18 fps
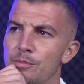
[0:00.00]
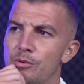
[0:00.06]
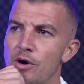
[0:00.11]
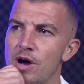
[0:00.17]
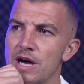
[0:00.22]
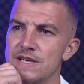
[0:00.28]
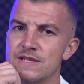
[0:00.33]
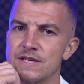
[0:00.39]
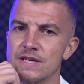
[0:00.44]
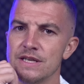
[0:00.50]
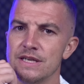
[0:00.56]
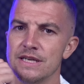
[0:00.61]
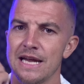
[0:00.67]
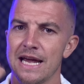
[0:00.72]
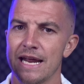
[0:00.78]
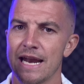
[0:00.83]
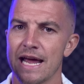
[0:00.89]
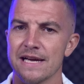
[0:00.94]

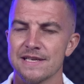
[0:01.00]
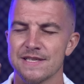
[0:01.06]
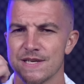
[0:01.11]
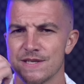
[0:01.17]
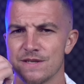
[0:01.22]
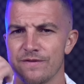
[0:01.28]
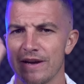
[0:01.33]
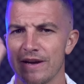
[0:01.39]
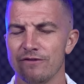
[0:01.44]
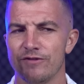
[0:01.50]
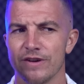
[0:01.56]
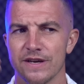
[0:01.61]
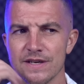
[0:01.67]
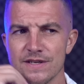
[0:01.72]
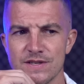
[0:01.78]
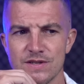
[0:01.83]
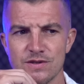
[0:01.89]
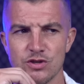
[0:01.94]
Brighton in excess of 8
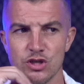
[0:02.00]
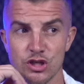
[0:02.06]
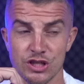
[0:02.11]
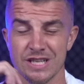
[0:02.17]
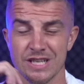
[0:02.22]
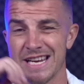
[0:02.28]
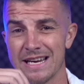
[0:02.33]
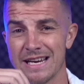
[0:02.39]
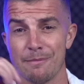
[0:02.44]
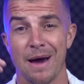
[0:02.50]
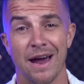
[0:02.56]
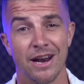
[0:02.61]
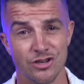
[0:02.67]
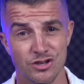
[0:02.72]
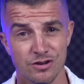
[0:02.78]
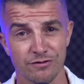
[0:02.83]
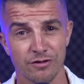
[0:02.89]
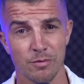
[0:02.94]
figures just to take a
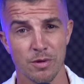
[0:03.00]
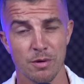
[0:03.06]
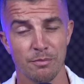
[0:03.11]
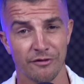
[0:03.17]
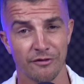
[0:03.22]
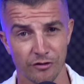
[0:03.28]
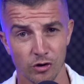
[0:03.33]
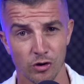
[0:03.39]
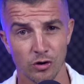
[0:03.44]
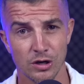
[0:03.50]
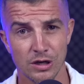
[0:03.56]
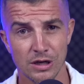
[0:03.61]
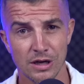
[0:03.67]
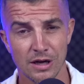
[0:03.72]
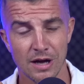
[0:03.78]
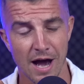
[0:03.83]
manager from them before?